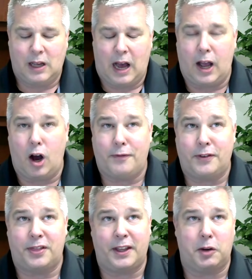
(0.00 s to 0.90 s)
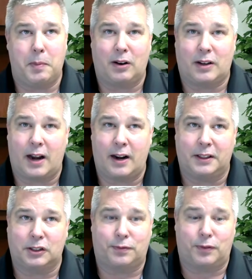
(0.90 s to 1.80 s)
I often think about kind of
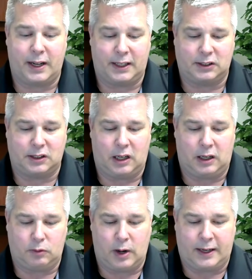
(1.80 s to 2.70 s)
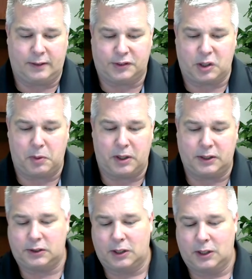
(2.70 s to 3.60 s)
this phrase, right? If someone
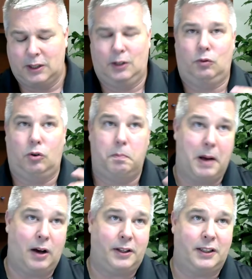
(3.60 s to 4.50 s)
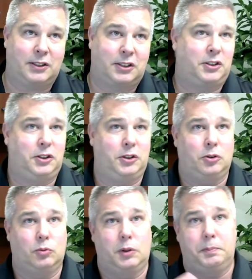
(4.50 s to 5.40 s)
is rebellious,
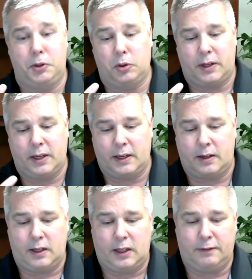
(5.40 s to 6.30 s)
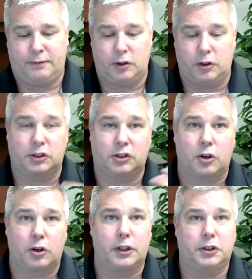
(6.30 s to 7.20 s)
you rebuke it. If they're
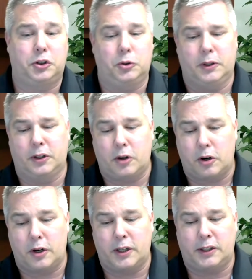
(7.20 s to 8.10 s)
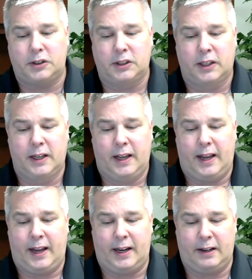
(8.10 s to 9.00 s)
discouraged, you encourage.
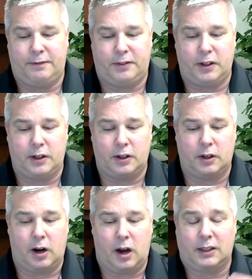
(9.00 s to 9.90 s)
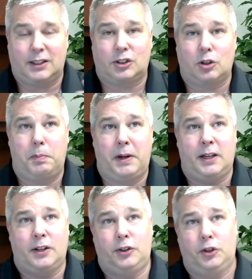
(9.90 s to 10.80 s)
And if they're
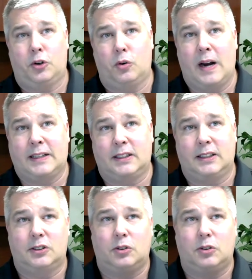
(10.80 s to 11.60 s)
disobedient, you correct it.